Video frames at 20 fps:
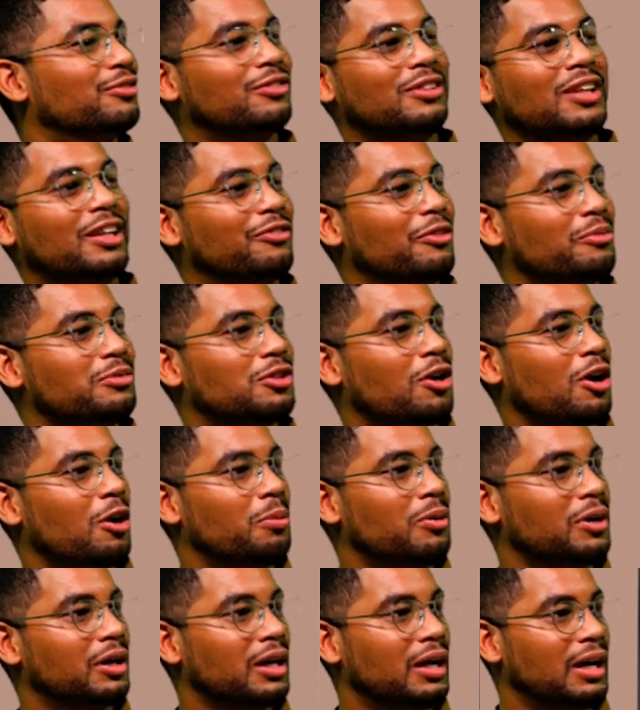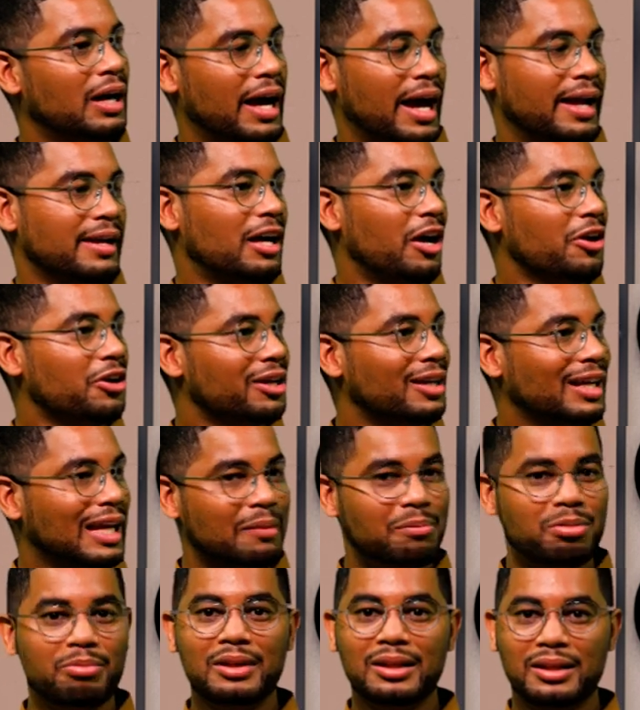learned from Joburg, and now you're going to
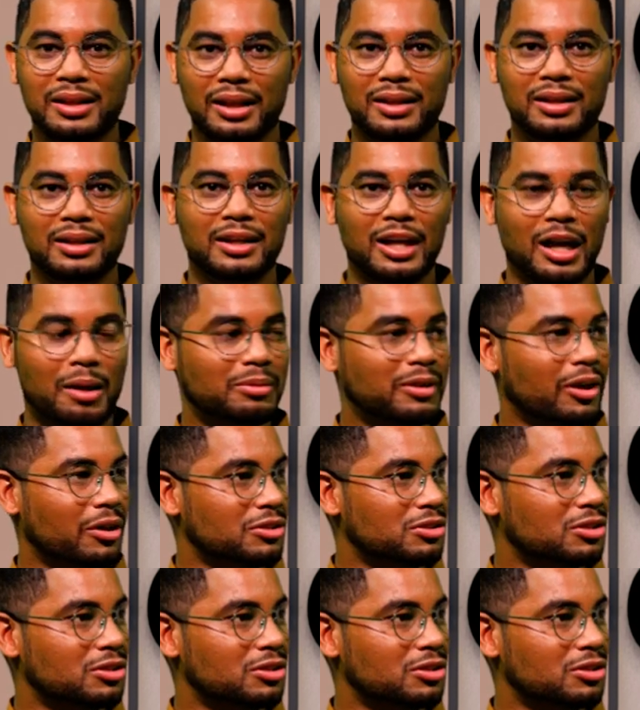implement that in Cape Town.